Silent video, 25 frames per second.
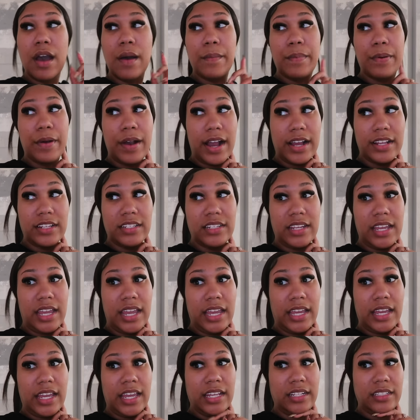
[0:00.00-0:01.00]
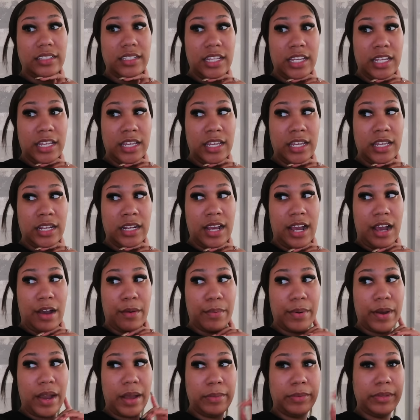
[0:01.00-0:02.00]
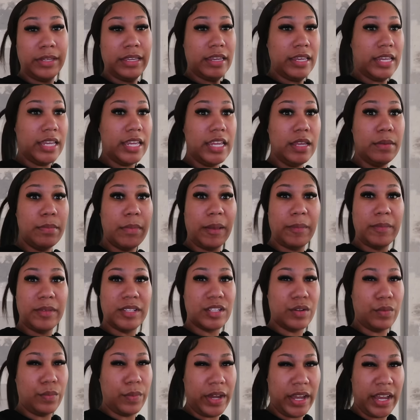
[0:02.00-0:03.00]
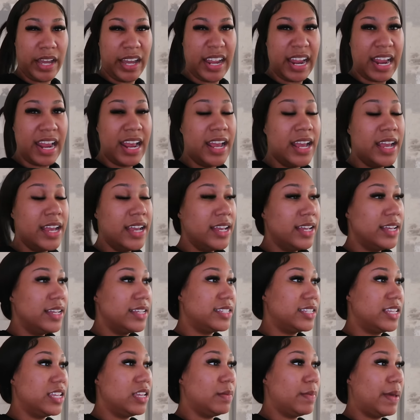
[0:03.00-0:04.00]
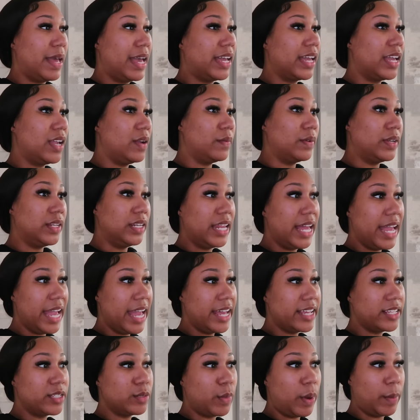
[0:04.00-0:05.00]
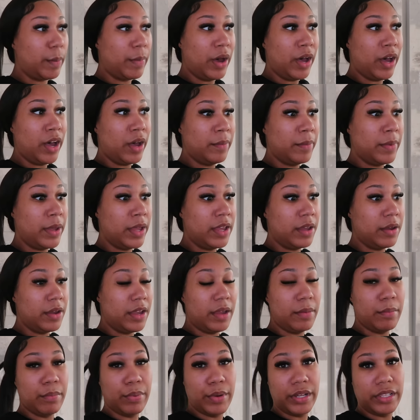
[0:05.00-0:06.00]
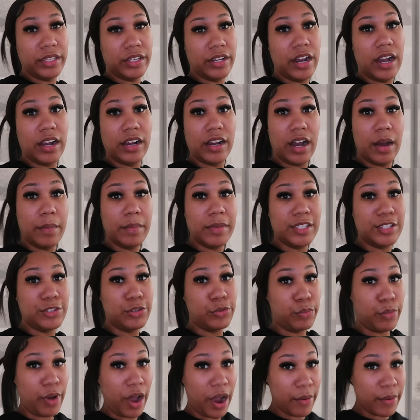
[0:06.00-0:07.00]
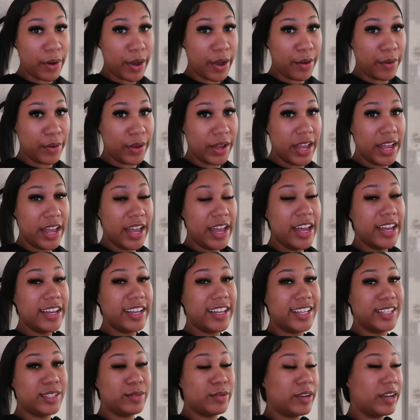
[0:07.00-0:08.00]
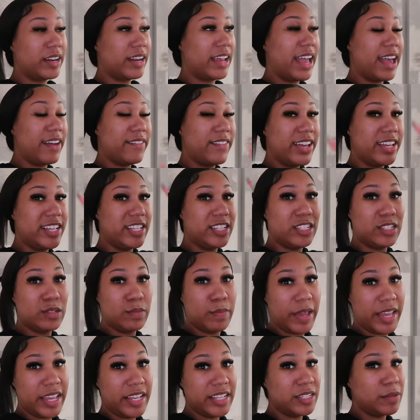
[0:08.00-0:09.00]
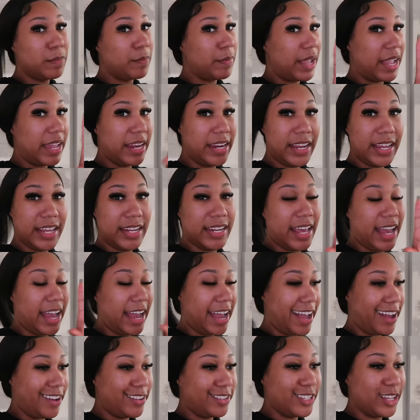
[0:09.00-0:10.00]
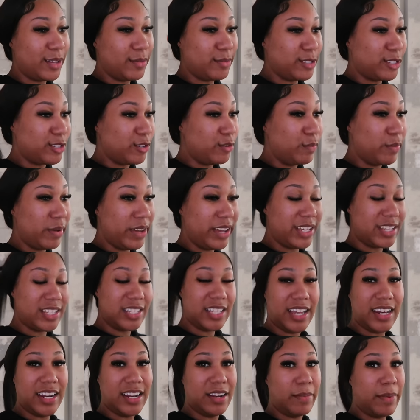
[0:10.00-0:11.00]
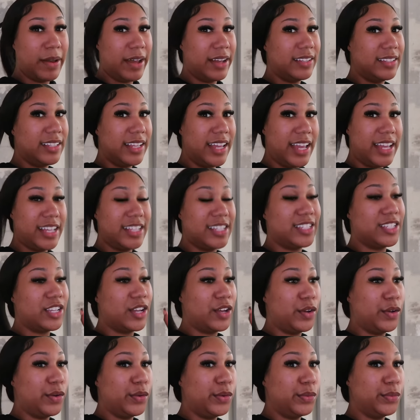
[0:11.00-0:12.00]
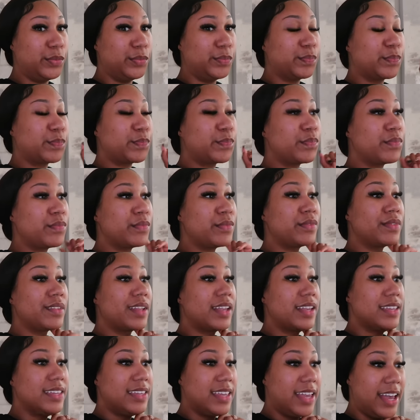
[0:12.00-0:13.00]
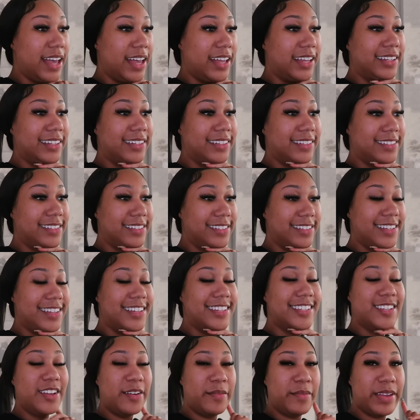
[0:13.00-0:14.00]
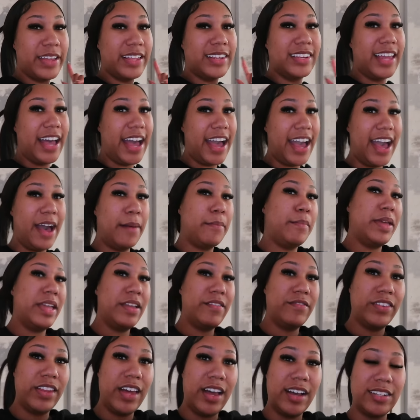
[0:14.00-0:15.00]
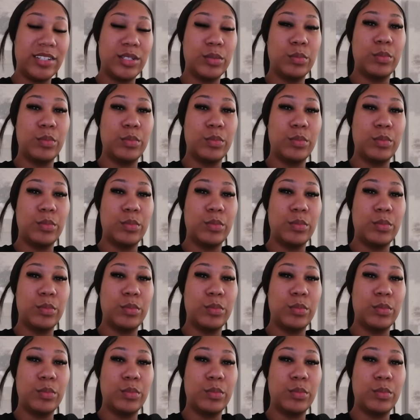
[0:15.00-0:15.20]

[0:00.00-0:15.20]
project, and then I'll probably eat, make me some wine, sit back and relax. My mom and brother are coming tomorrow, because we're gonna have a space painted in the house. I'm super excited about that. So yeah, it's gonna be a lot. I may vlog